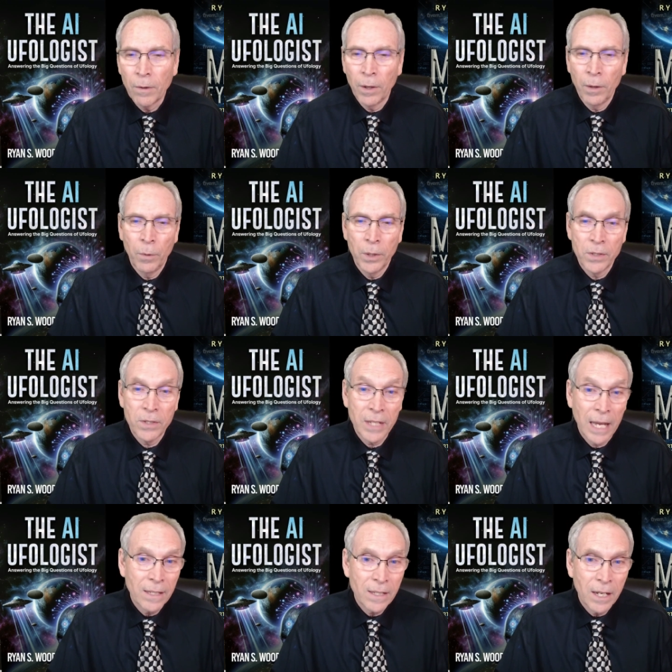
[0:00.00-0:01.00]
It was
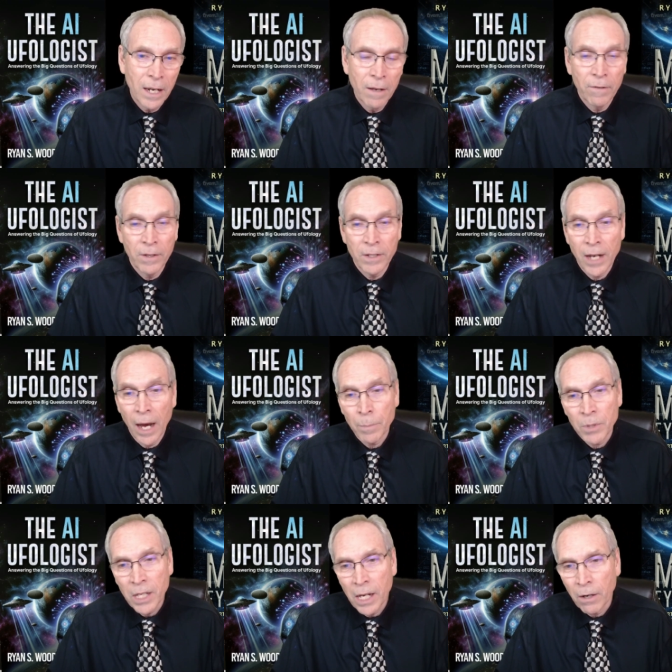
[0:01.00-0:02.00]
sensitive and top
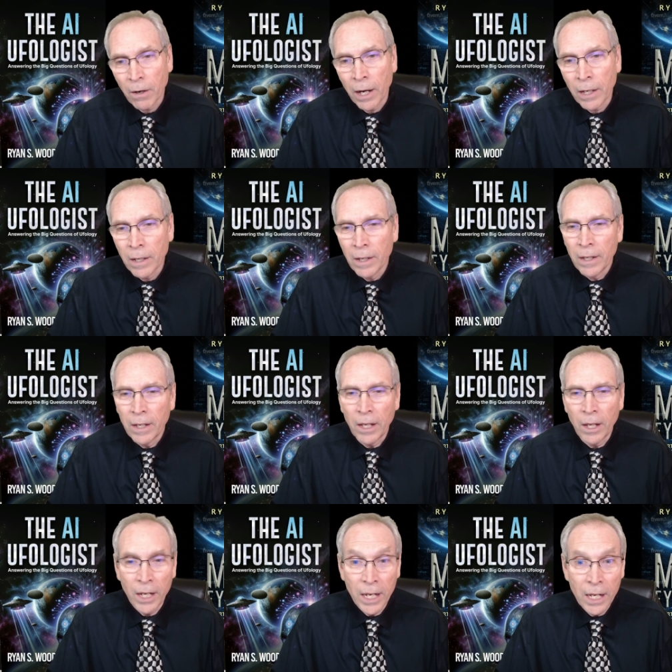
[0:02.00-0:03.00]
secret.
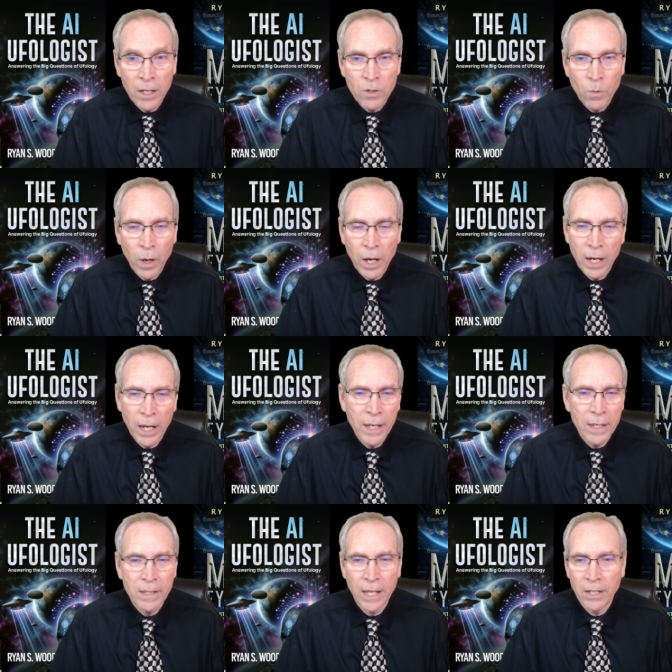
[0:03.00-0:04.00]
It is what it
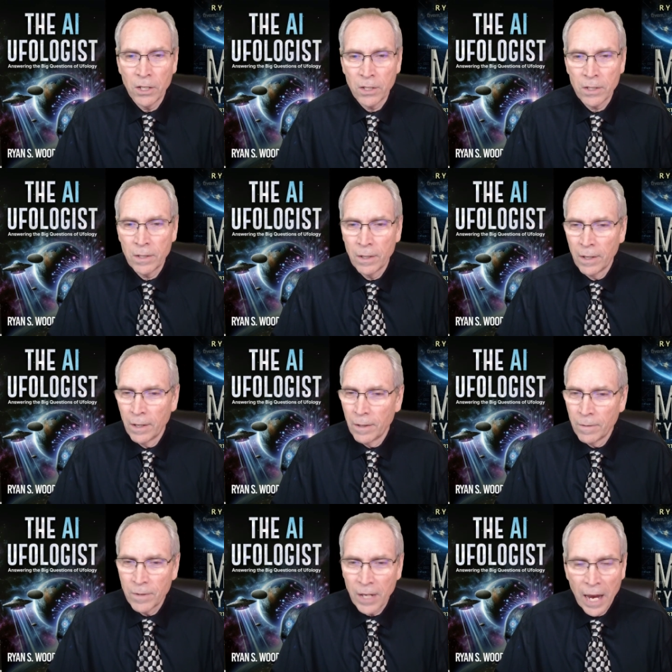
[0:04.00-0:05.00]
is. They just
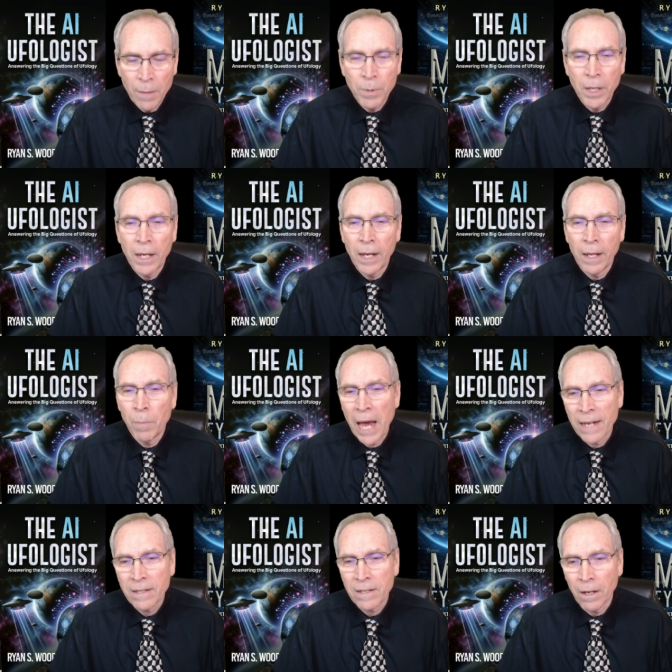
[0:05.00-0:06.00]
typed it and
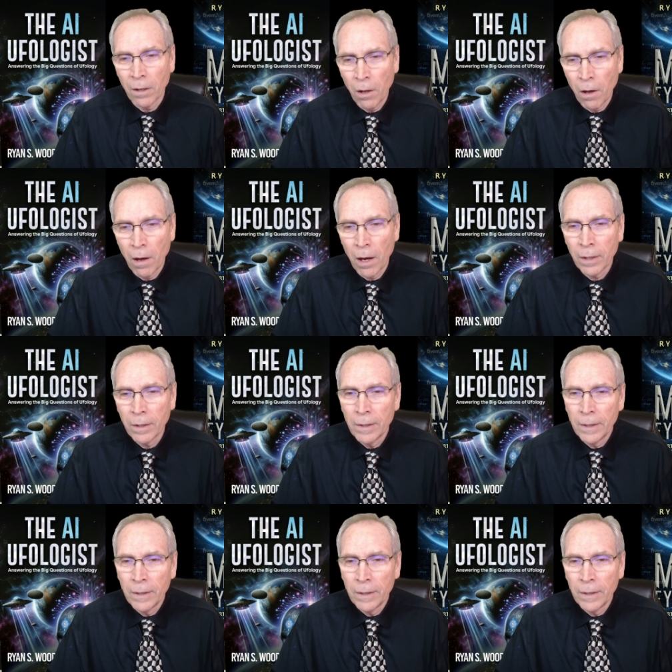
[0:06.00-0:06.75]
passed it along.